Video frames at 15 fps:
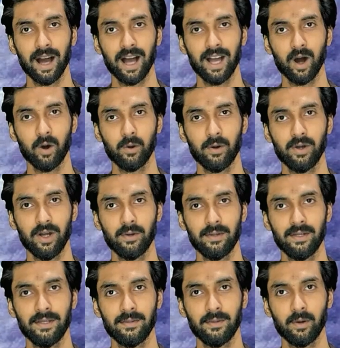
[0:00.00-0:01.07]
Hello
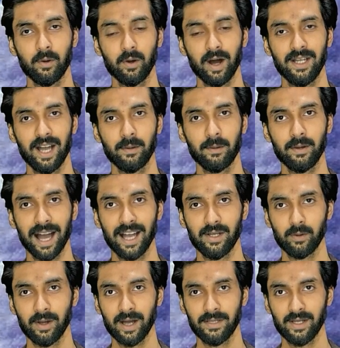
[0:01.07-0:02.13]
watchers, welcome back to
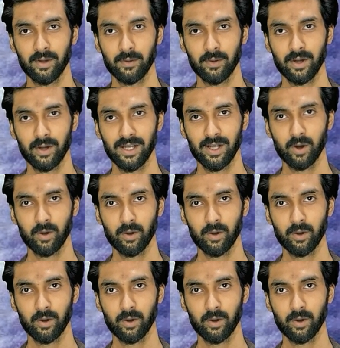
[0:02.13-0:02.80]
another video